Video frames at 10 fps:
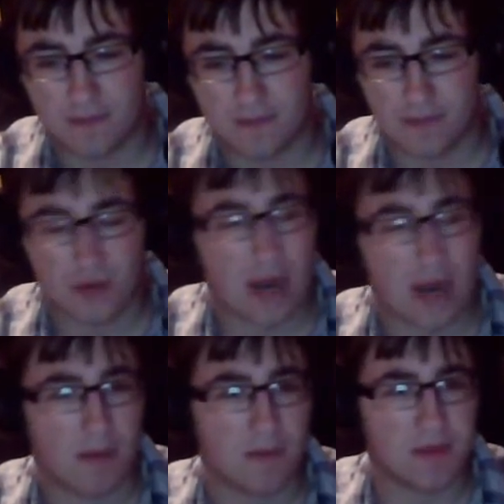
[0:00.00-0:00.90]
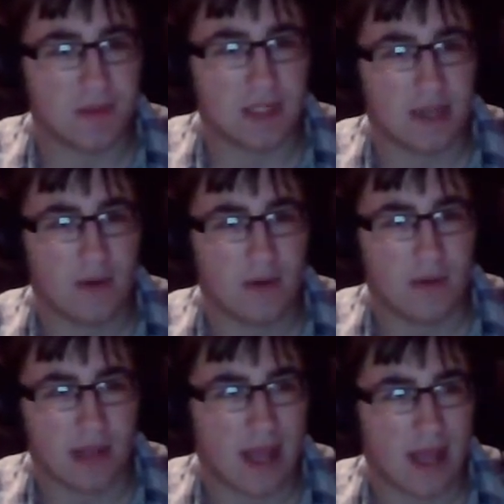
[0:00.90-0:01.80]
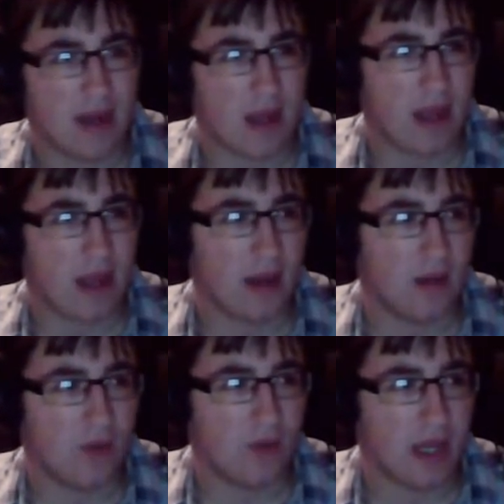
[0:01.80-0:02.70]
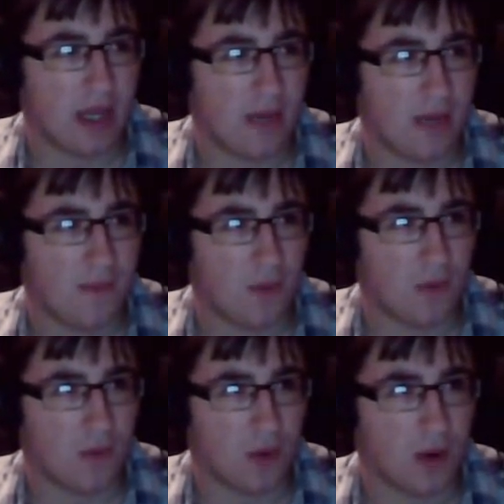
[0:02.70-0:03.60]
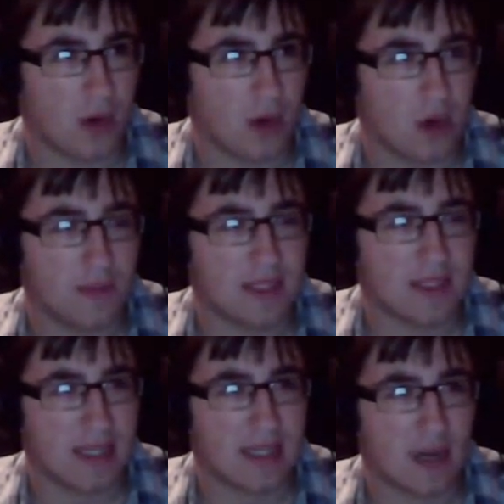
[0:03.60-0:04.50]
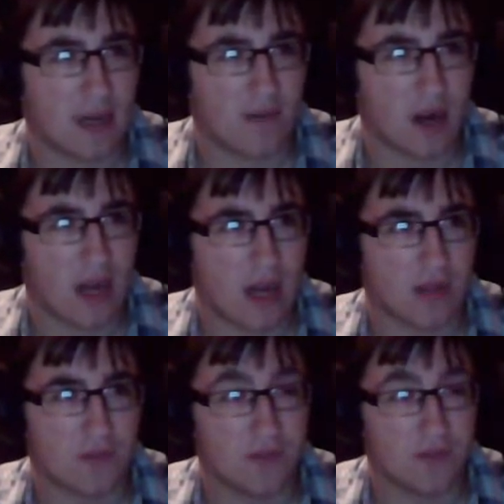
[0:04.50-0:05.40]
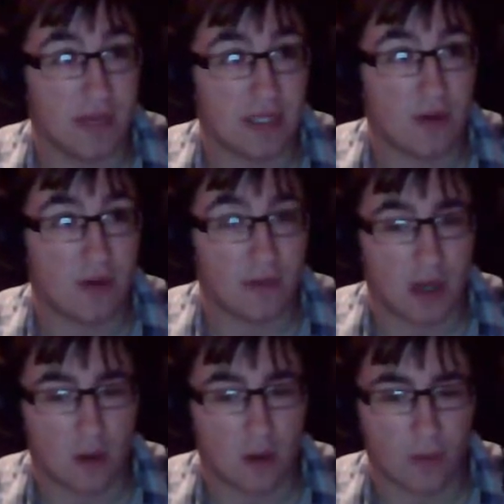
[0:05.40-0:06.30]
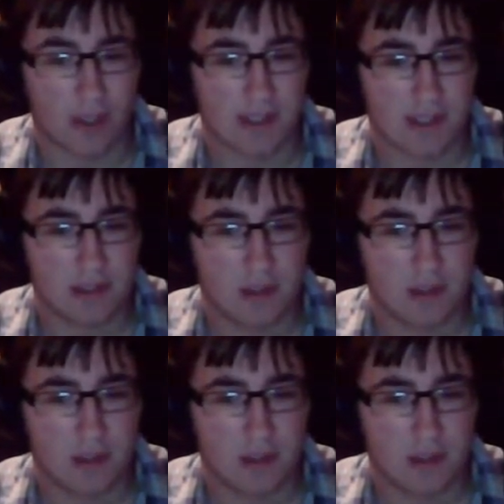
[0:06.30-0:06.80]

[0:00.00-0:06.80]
problems with that and we were almost kicked out of our house, which means I would have been homeless.